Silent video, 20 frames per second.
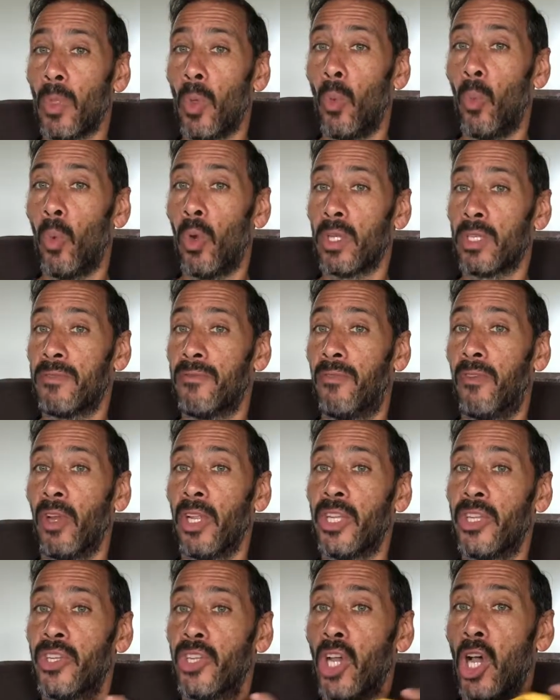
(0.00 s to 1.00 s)
Once
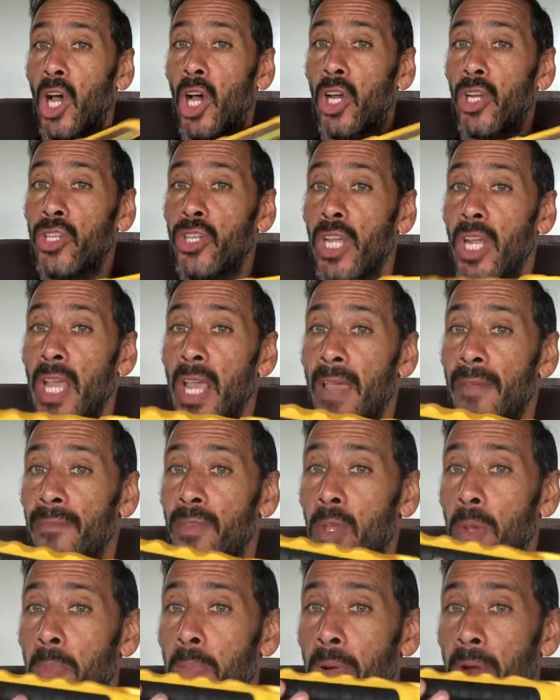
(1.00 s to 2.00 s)
fully charged, if
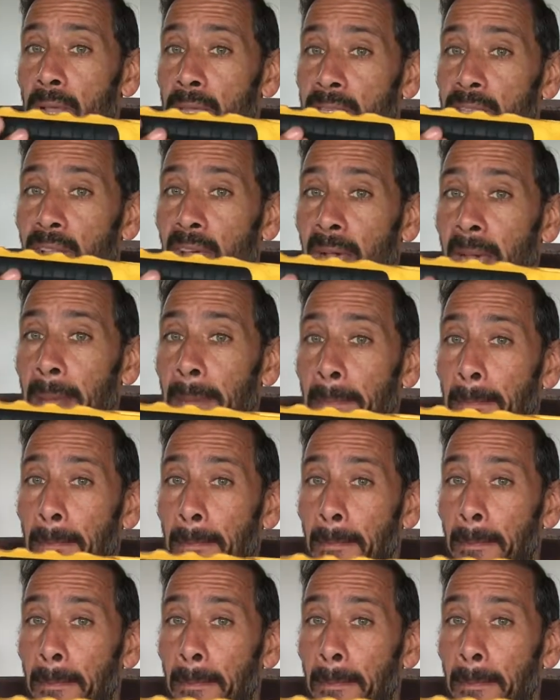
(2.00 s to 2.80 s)
you press that,